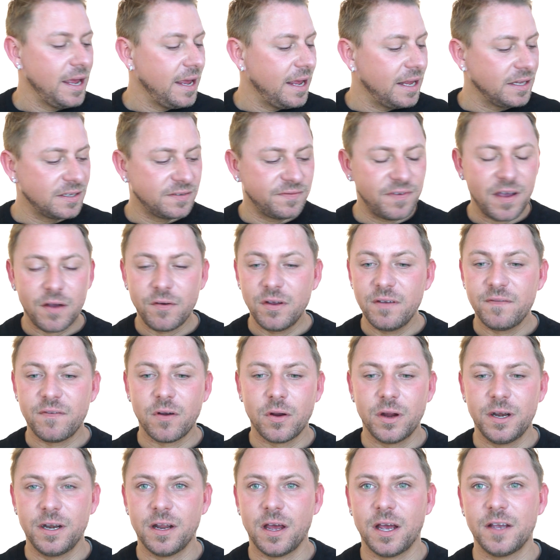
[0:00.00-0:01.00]
It's very,
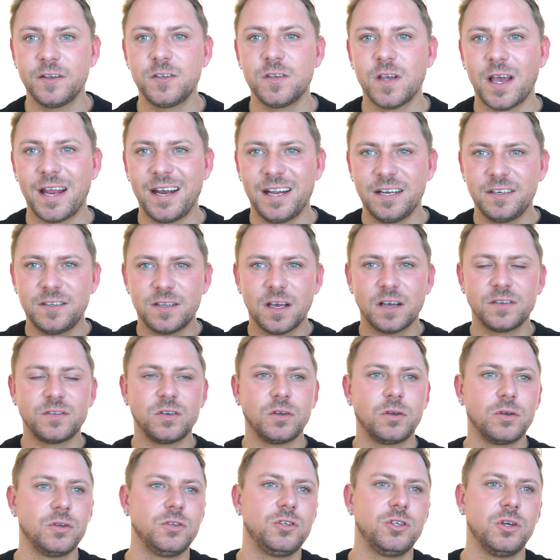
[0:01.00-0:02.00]
very nice and it does a
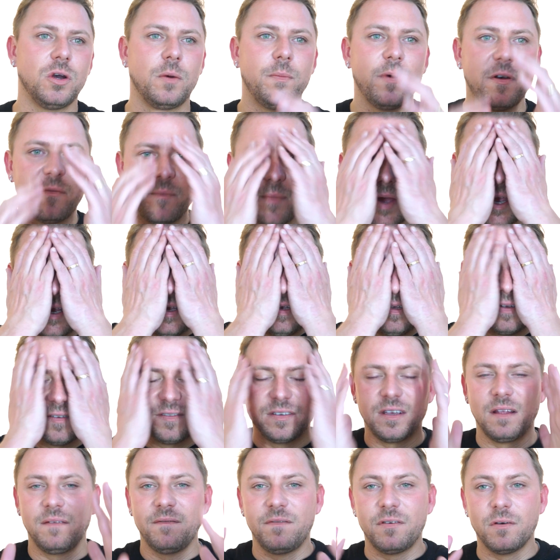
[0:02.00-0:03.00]
good job of making your
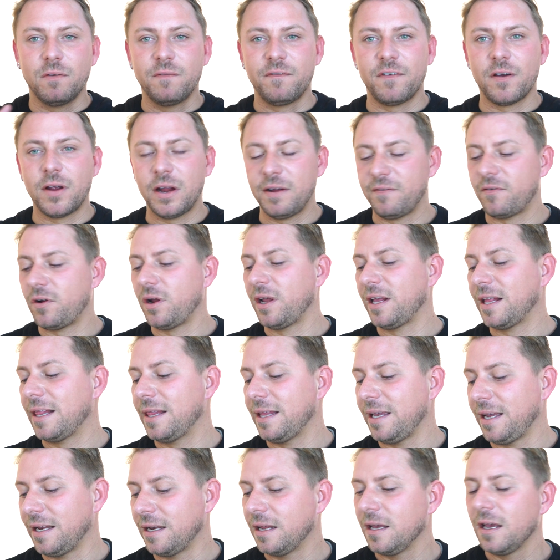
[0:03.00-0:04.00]
skin feel very, very
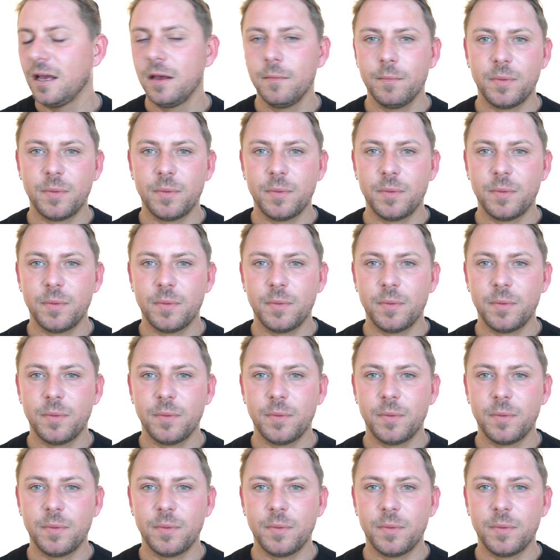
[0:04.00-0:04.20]
clean.